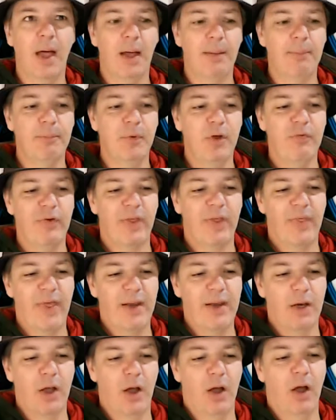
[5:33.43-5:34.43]
Moving
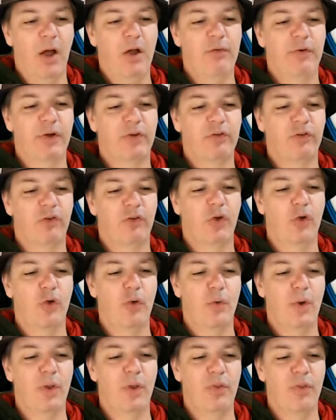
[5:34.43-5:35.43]
then over
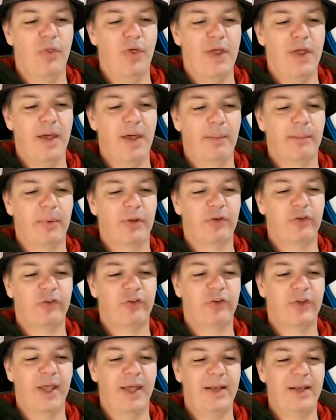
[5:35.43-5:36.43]
to the
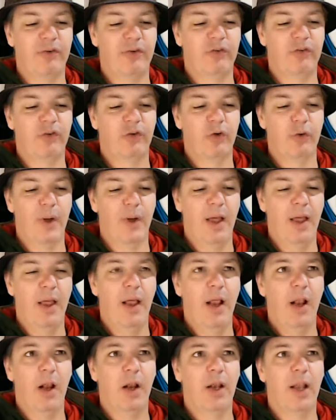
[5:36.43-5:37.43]
States
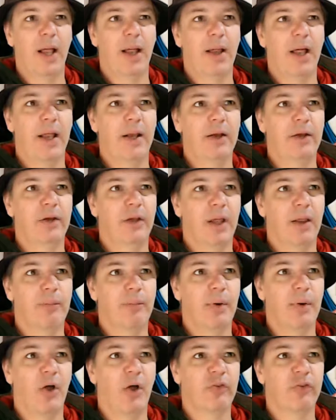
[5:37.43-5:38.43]
and
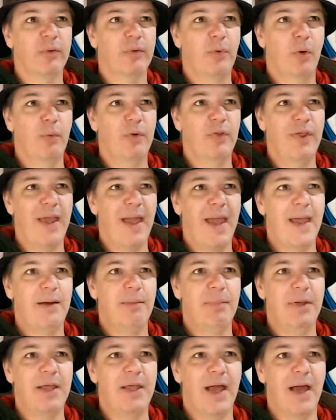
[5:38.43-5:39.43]
the basketball with the
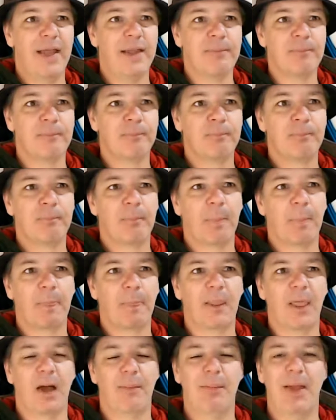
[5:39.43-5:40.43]
NBA.
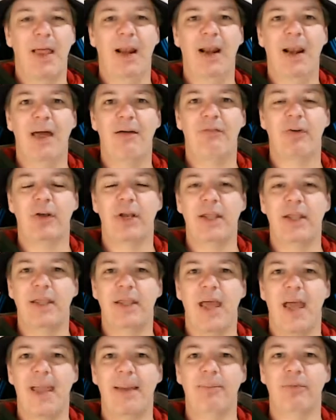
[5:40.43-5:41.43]
11
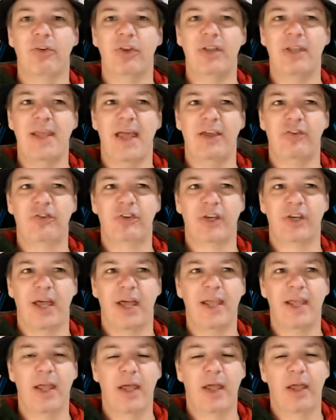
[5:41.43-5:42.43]
games
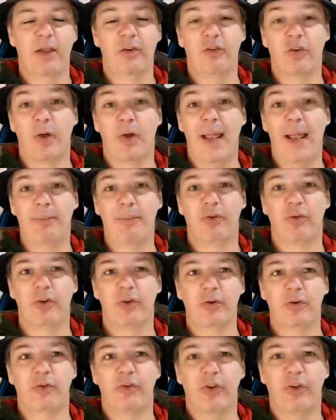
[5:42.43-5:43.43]
yesterday, so an
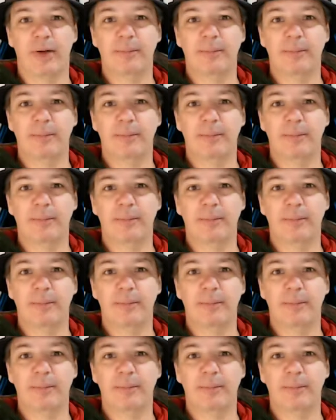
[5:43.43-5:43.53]
absolute